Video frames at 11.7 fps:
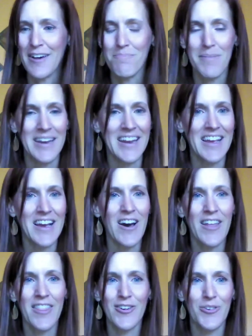meeting
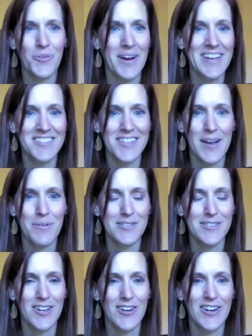other great
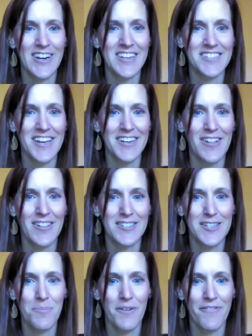cybersecurity and
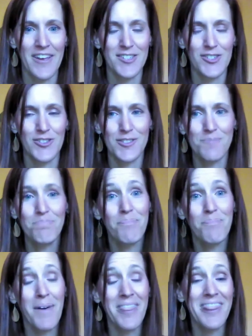technology professionals.
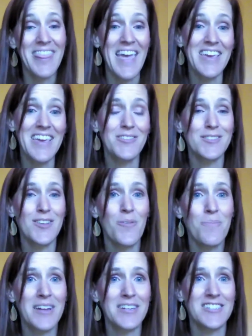But thank you so
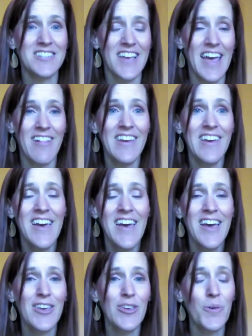much to Kelley.
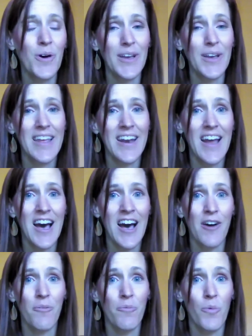You all can
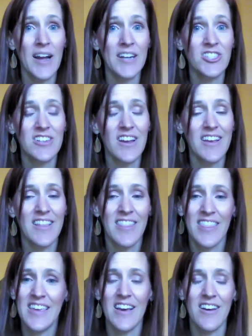watch
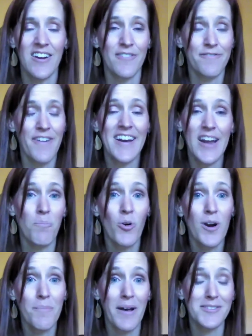or find out
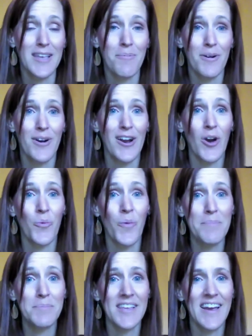more about CybHER on our
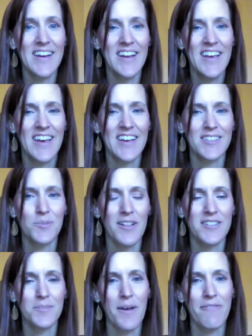website, as well
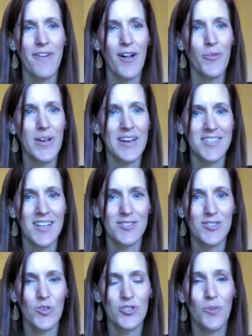as by following us on
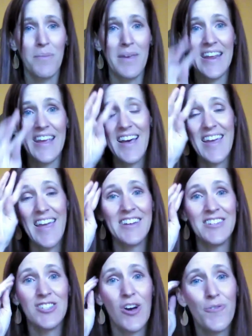social media.
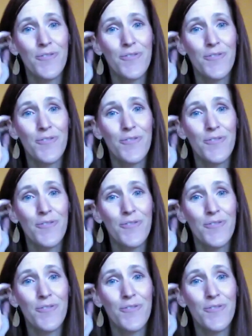And don't